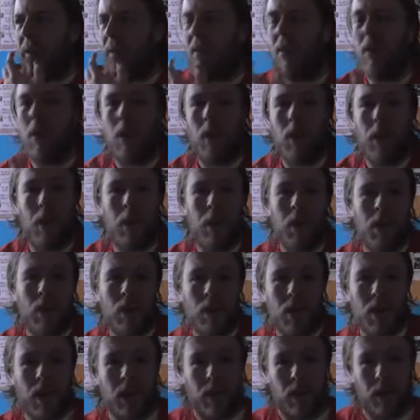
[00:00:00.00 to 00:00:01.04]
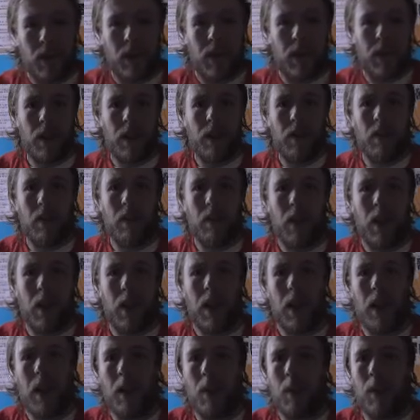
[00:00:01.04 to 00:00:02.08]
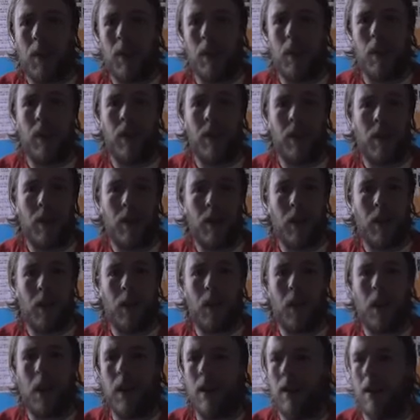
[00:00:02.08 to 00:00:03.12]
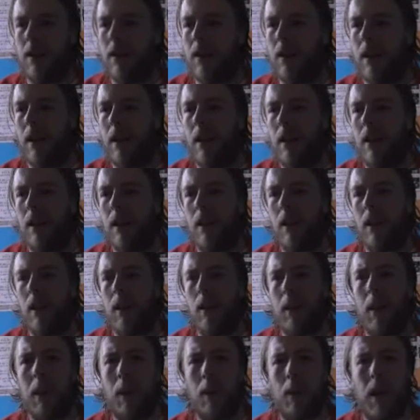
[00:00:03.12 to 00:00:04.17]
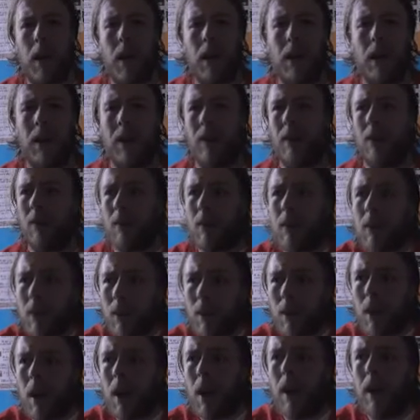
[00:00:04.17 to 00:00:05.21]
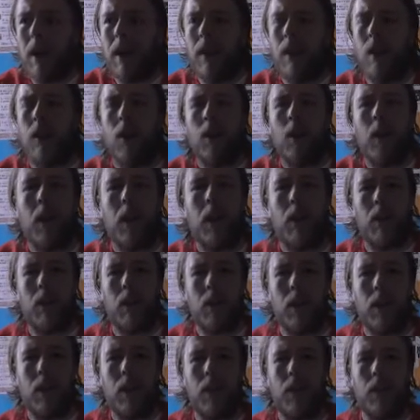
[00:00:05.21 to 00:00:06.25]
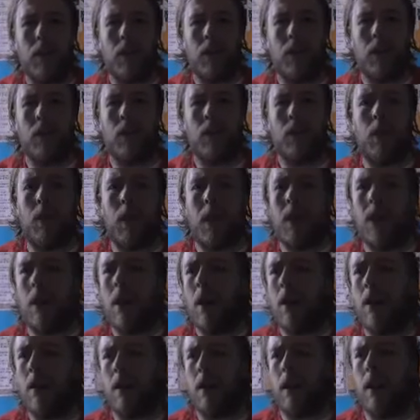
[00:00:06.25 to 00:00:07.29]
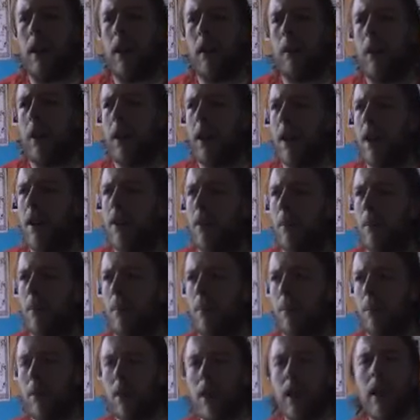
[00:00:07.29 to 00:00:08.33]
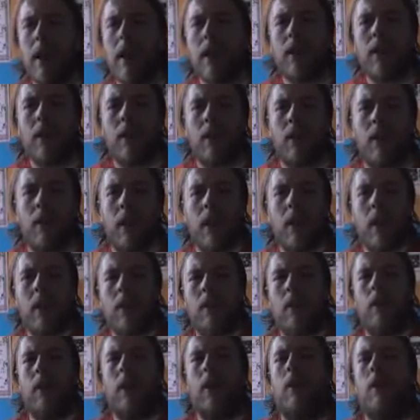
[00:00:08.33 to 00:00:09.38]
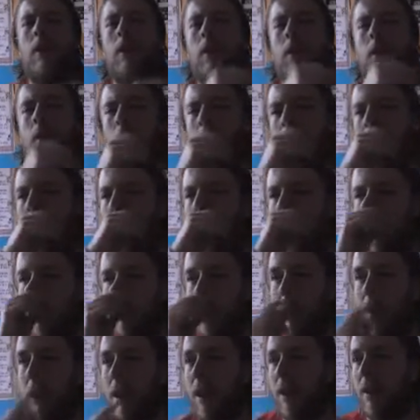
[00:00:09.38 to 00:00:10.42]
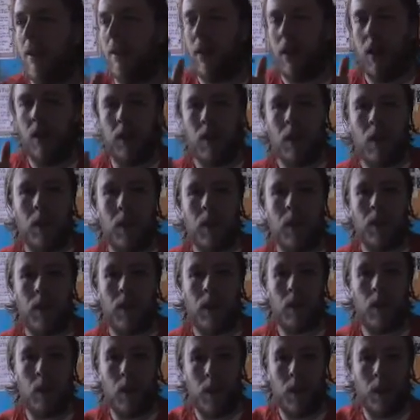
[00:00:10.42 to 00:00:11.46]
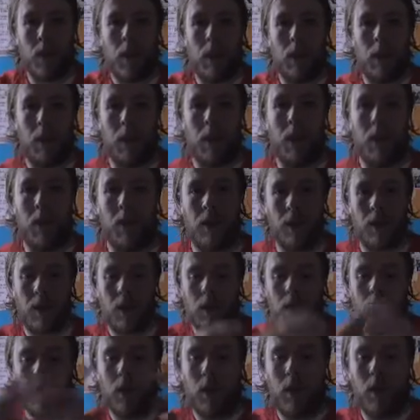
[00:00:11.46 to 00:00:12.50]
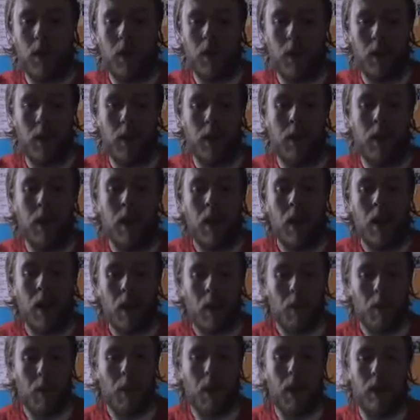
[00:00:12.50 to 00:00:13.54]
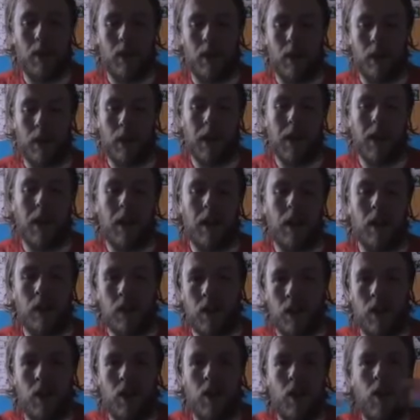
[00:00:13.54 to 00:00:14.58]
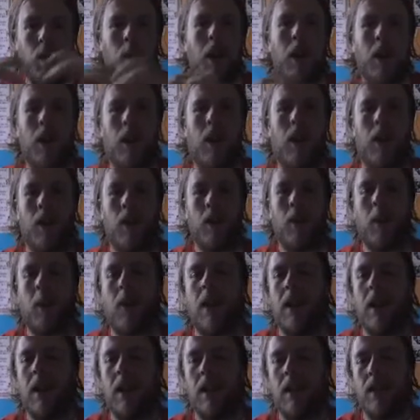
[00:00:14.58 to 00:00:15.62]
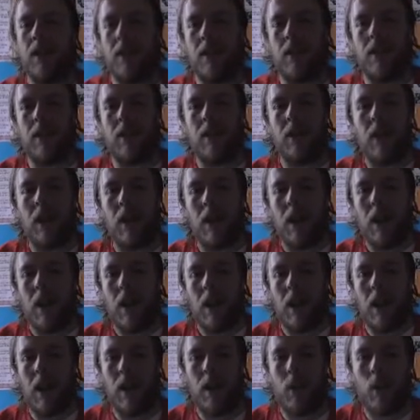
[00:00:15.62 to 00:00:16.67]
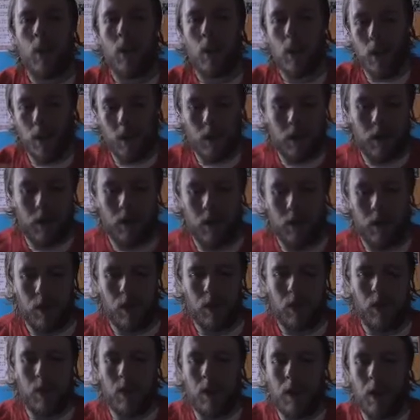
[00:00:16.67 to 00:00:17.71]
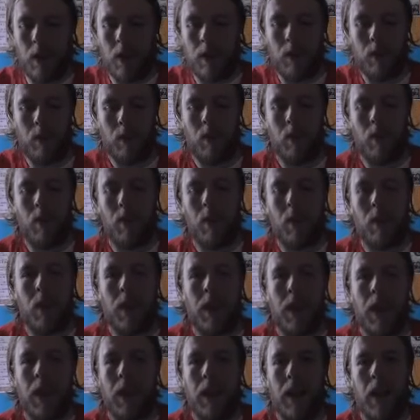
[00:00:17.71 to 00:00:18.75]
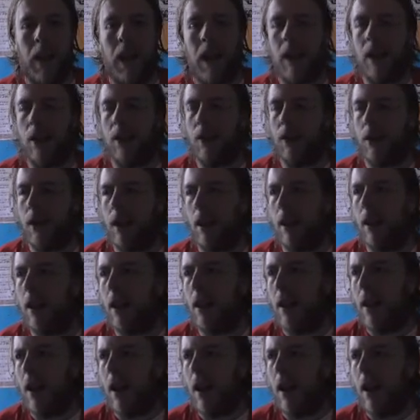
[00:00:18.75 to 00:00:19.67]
for the majority of the episode set up as the big bad and is ultimately revealed just to be an underling. But he has a brilliant sequence with the Doctor where he discovers that what the Pirate Planet has been doing has been basically consuming other planets in order to gain their energy.